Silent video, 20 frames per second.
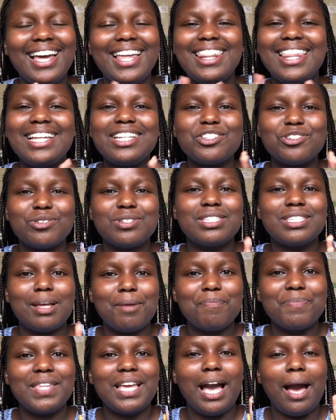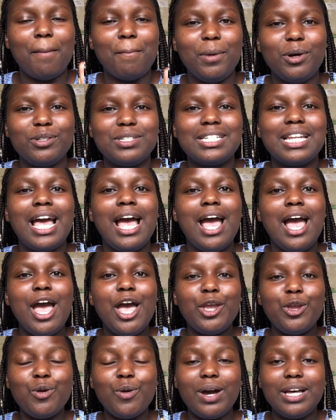that shows something about
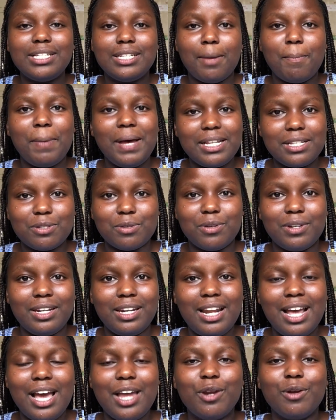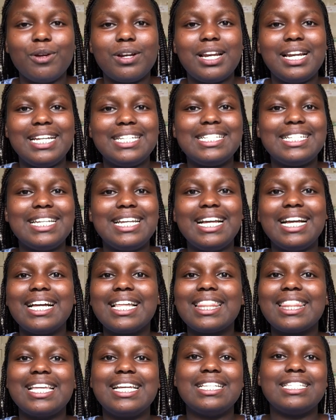you as a person, not letting
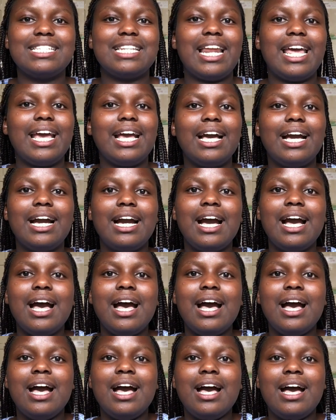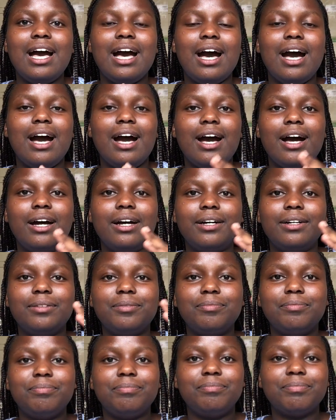things like
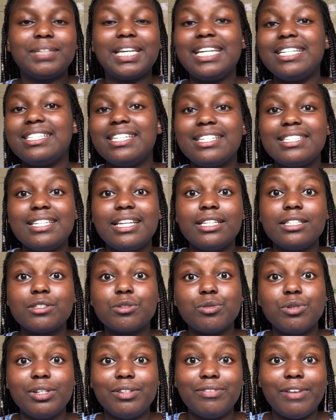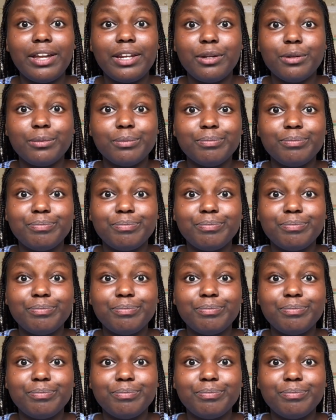KCSE and school define you.